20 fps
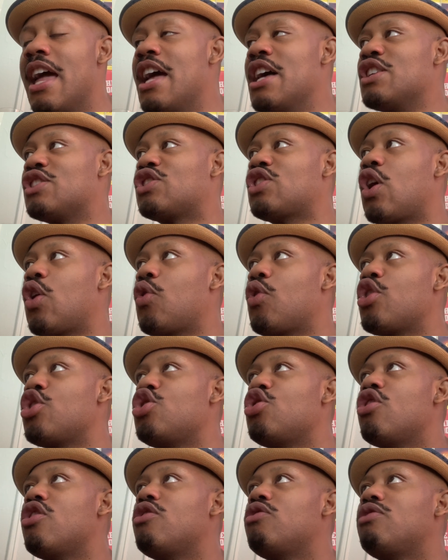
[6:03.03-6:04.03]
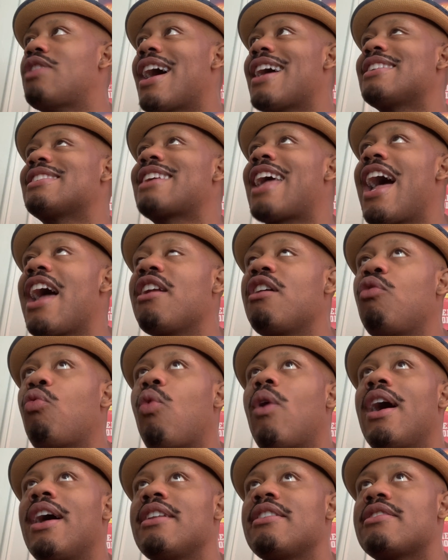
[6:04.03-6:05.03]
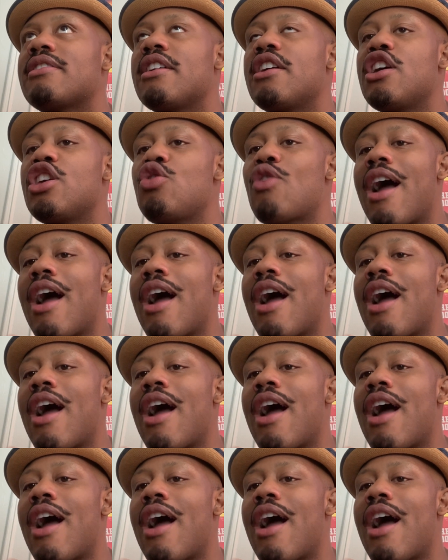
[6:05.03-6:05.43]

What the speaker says: So that's kind of what